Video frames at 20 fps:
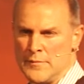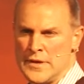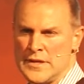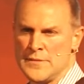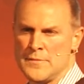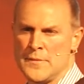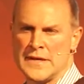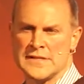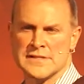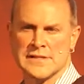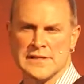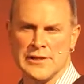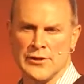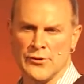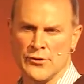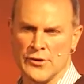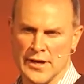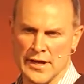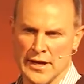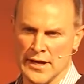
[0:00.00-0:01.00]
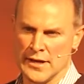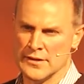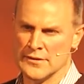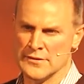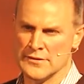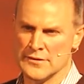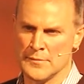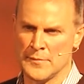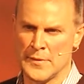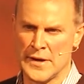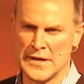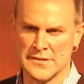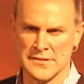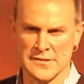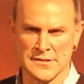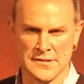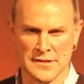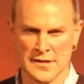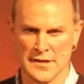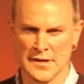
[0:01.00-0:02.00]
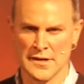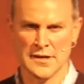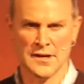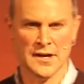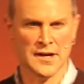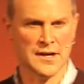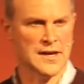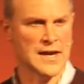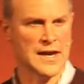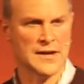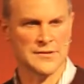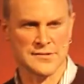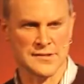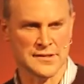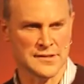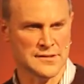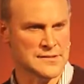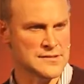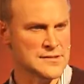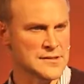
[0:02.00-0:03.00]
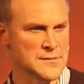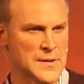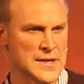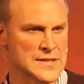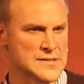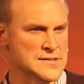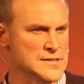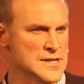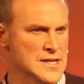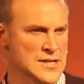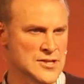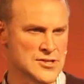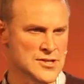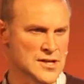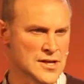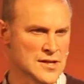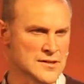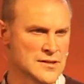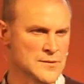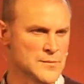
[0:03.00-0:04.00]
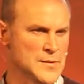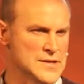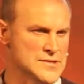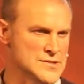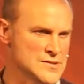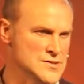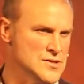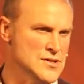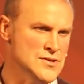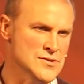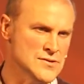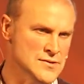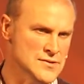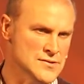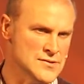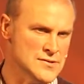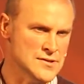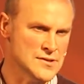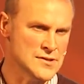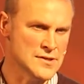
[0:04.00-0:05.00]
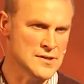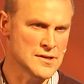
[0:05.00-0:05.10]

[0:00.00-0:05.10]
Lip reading: Be the best lawyer, the best accountant, the best teacher, the best student.